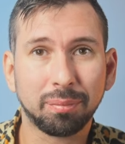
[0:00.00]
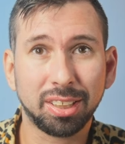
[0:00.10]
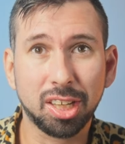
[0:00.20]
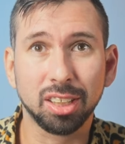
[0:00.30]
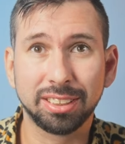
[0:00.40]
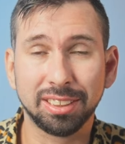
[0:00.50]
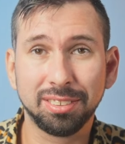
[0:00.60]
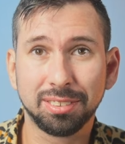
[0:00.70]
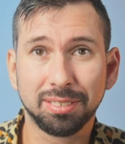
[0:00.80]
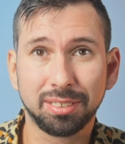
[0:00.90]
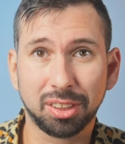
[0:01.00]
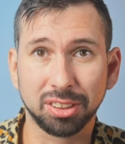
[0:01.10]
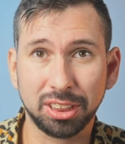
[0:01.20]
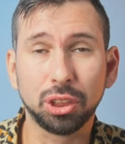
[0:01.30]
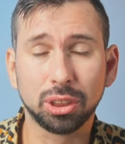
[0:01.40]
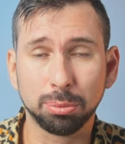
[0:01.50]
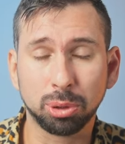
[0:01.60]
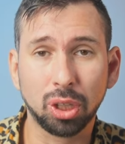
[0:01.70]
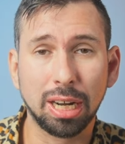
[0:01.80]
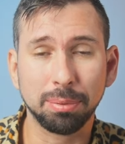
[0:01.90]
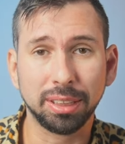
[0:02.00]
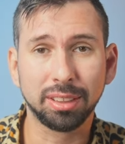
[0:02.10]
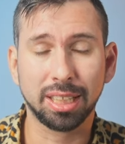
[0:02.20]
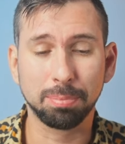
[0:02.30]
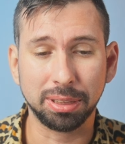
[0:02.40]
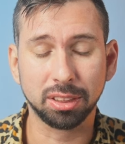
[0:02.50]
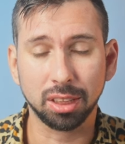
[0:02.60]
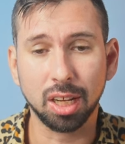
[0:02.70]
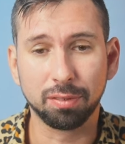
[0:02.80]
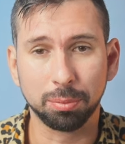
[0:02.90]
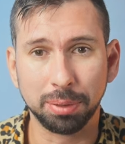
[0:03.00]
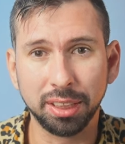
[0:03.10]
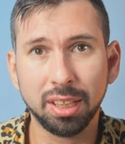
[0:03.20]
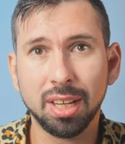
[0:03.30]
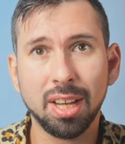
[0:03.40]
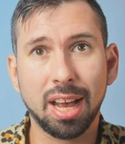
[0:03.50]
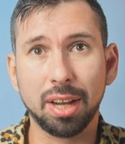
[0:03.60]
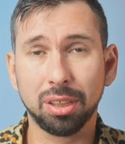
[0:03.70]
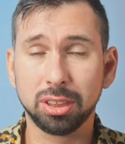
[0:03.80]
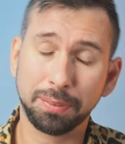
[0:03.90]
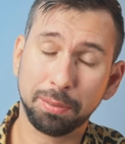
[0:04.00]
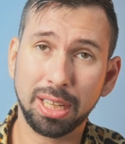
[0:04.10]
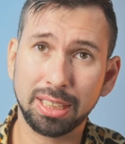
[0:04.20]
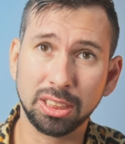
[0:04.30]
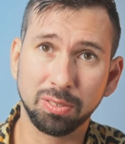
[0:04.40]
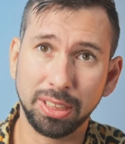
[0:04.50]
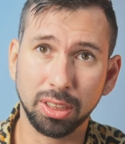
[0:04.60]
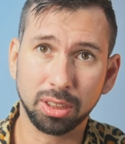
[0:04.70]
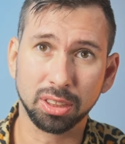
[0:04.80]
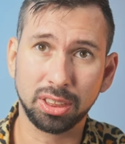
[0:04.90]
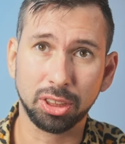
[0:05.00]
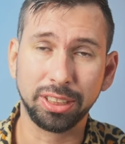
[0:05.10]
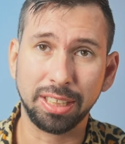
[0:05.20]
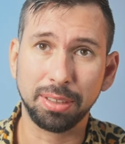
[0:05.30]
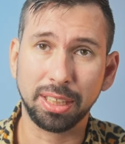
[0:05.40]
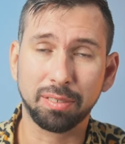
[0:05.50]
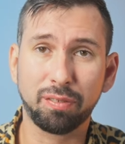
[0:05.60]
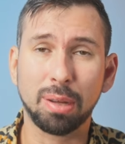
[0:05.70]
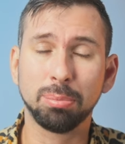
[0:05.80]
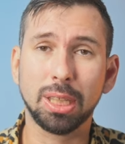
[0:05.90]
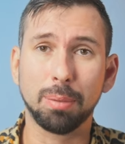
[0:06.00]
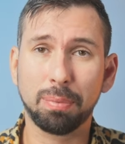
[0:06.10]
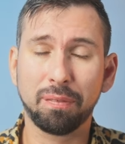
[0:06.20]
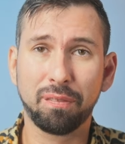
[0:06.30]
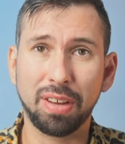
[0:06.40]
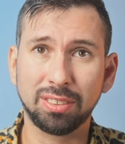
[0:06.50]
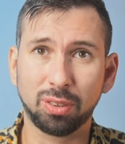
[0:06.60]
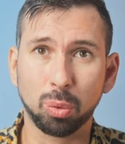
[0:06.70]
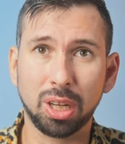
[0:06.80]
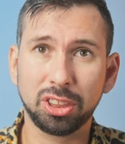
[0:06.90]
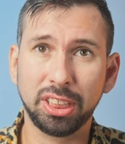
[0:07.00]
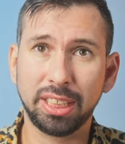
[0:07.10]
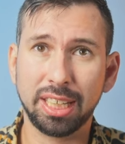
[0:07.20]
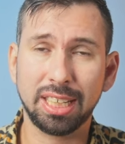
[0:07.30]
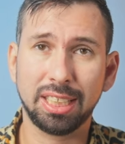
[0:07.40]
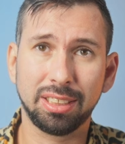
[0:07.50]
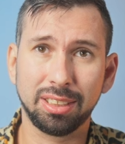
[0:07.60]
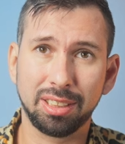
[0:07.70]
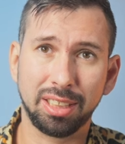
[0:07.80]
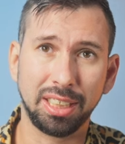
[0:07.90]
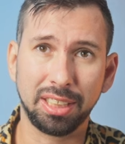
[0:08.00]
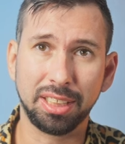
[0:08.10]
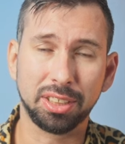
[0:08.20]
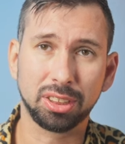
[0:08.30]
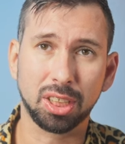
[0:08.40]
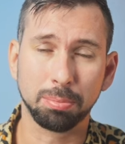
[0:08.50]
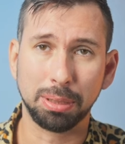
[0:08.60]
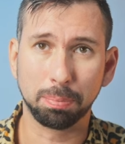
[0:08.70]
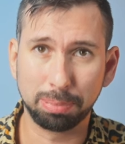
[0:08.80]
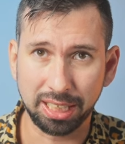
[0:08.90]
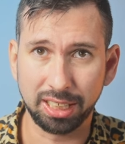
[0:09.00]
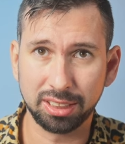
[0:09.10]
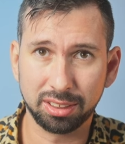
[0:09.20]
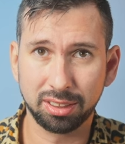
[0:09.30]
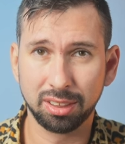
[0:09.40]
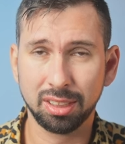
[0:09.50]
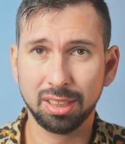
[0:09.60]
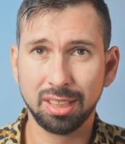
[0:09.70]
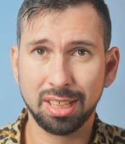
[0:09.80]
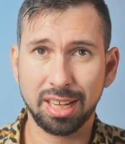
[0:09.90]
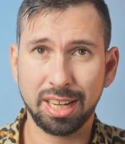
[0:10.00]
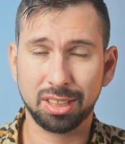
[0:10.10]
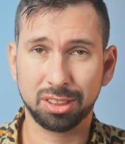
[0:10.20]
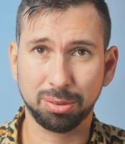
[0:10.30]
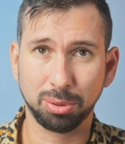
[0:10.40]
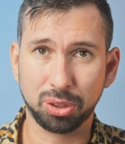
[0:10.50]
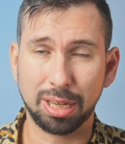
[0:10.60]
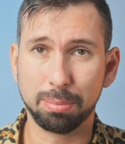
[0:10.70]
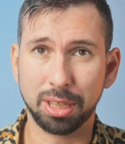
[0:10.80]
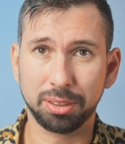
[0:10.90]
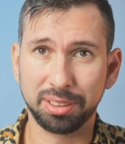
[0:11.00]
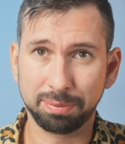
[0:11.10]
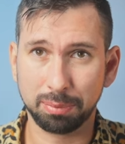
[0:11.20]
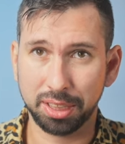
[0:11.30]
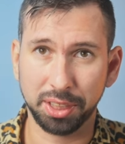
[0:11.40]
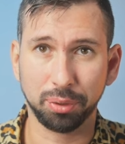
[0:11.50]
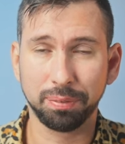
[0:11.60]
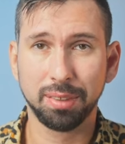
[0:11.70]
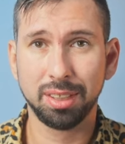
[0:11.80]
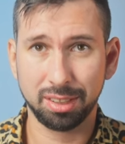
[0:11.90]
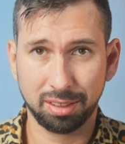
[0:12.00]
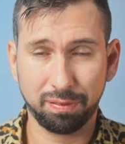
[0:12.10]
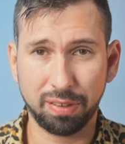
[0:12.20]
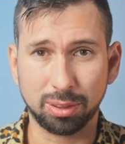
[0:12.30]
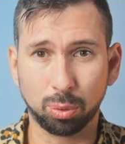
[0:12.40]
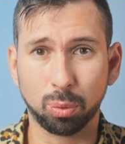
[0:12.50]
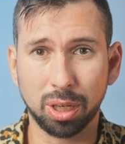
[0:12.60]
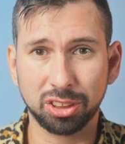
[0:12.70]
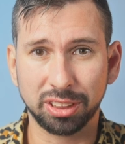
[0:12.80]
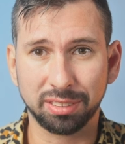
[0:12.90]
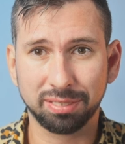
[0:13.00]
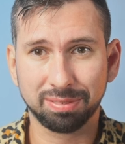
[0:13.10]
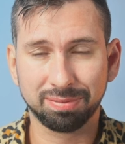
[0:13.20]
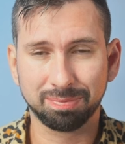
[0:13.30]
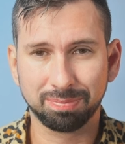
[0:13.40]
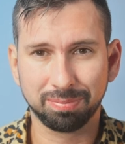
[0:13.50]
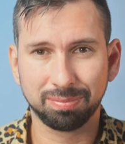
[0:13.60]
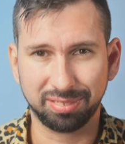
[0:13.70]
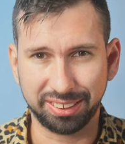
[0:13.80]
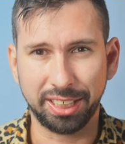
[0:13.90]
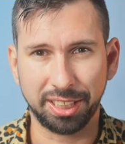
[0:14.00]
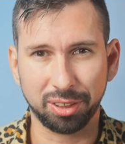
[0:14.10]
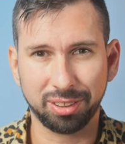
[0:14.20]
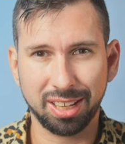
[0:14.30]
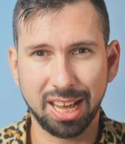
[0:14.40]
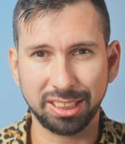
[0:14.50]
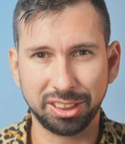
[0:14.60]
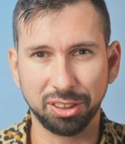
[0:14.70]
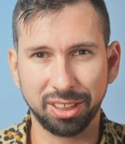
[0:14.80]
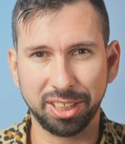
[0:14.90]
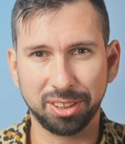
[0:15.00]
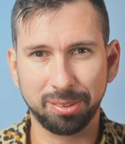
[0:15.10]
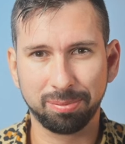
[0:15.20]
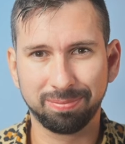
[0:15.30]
content, consider subscribing. That means a lot for me. And also, if you like this video, consider giving it a thumbs up. Thanks for watching, and lately there's gonna be a playlist and a subscribe button here. Thanks for watching. Take care. I see you later.